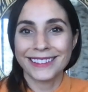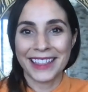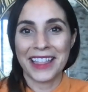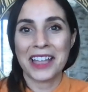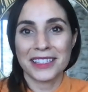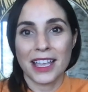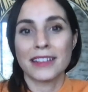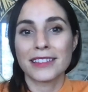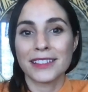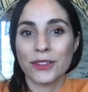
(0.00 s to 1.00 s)
in that
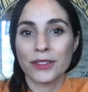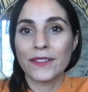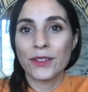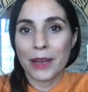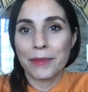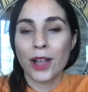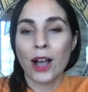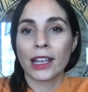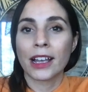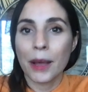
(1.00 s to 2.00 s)
sense if you if you had
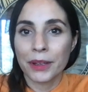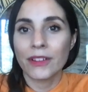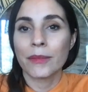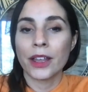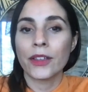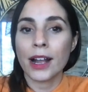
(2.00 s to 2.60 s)
belonging coming from another